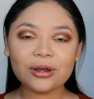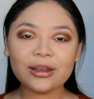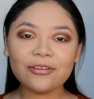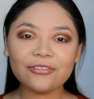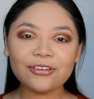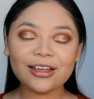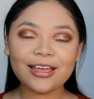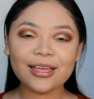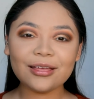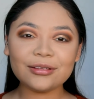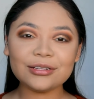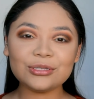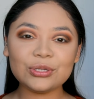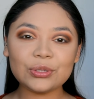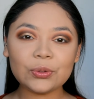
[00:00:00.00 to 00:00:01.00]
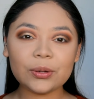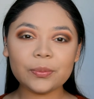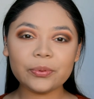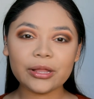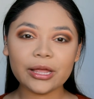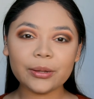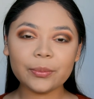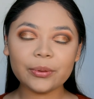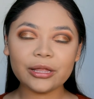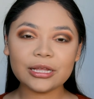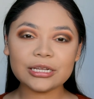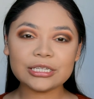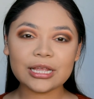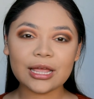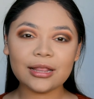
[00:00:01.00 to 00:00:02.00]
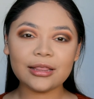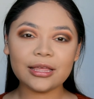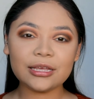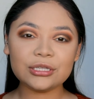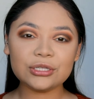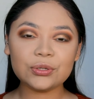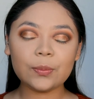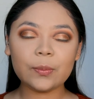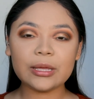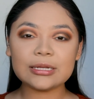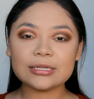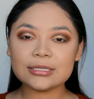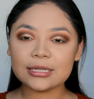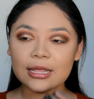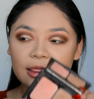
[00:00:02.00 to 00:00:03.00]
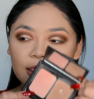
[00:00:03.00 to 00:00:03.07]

whenever I do apply blush, I like to mix